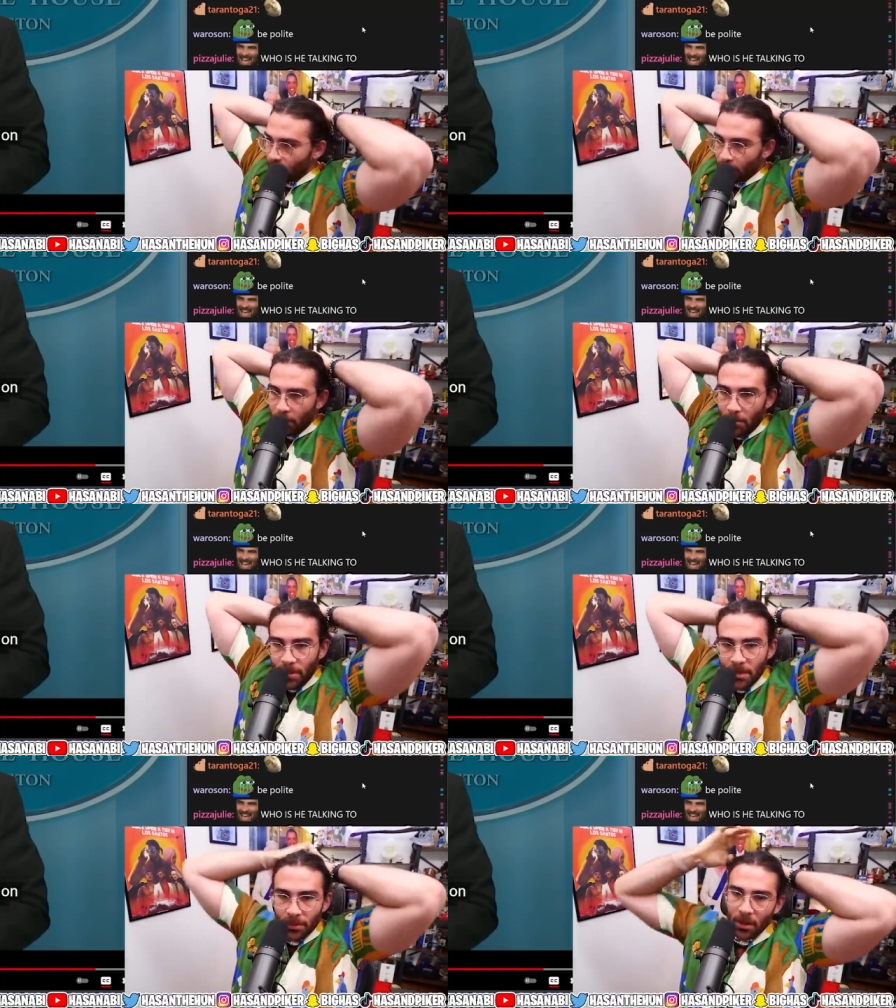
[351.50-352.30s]
but
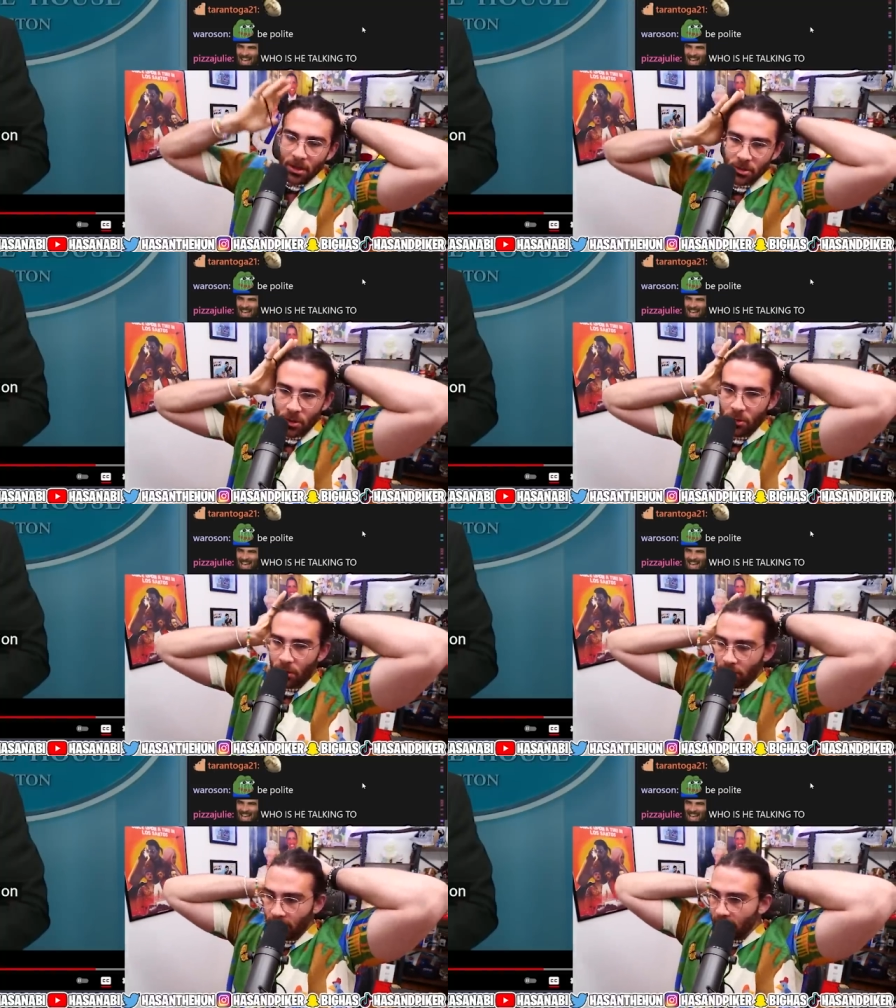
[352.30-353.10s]
people
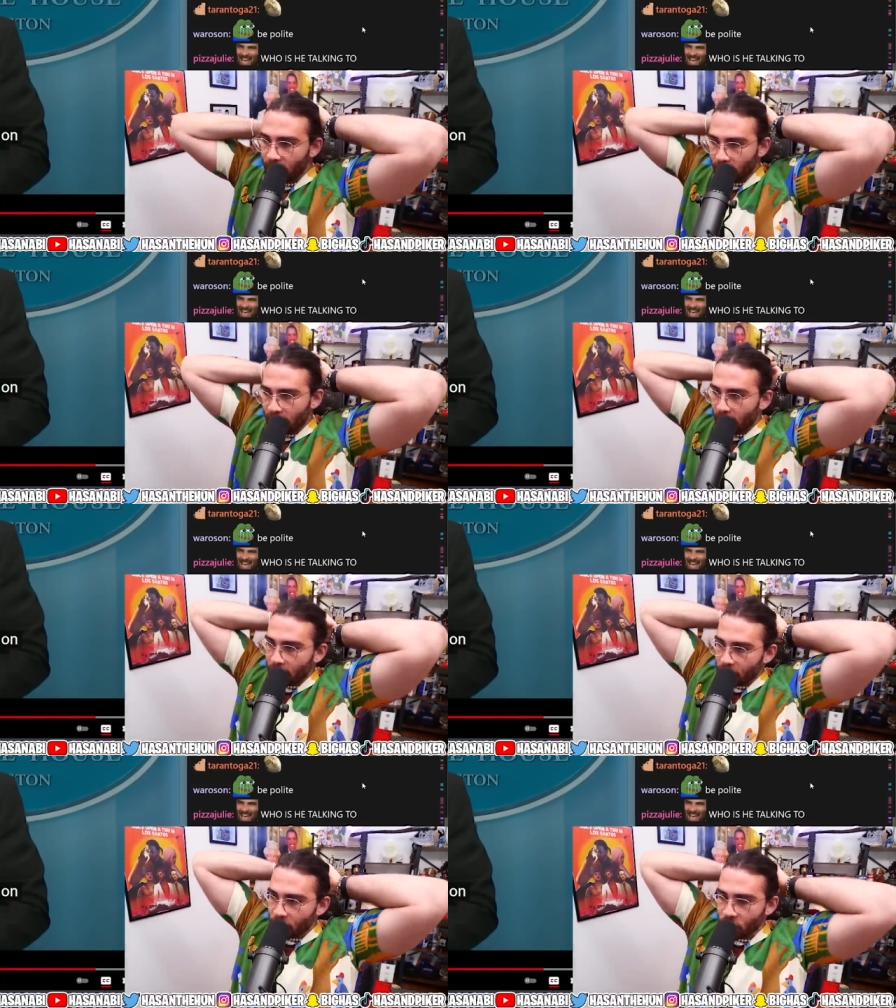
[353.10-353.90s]
also literally
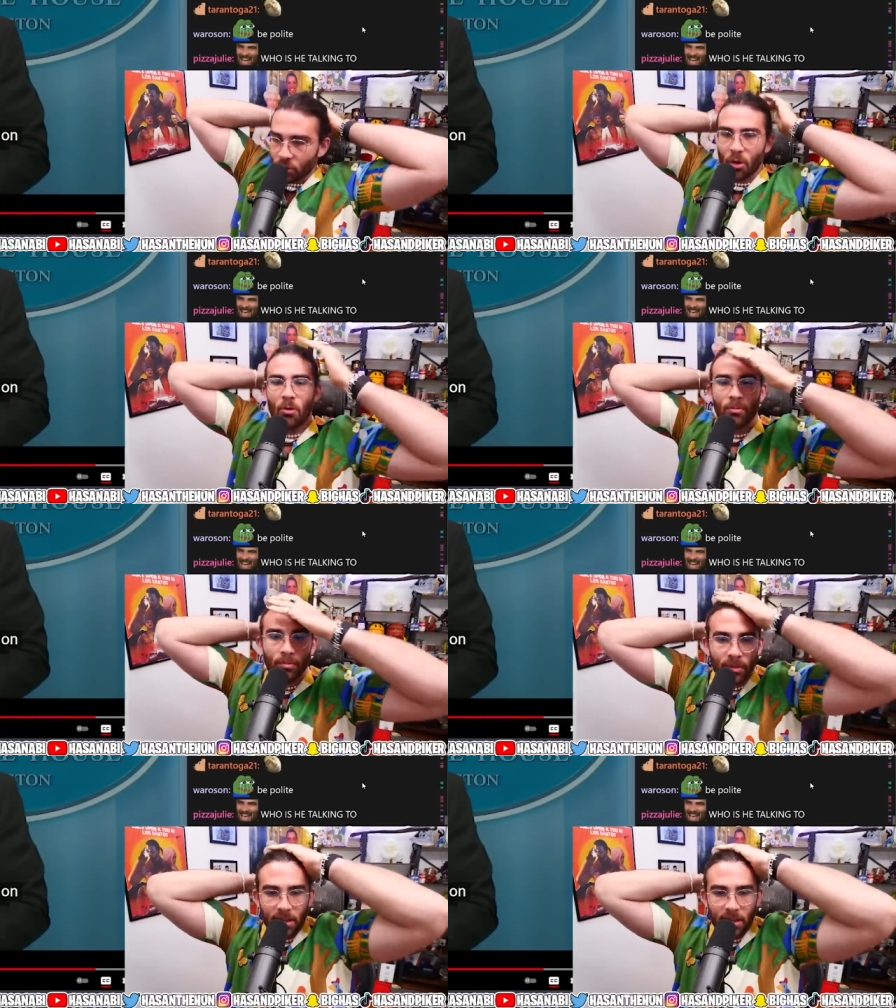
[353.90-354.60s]
are just so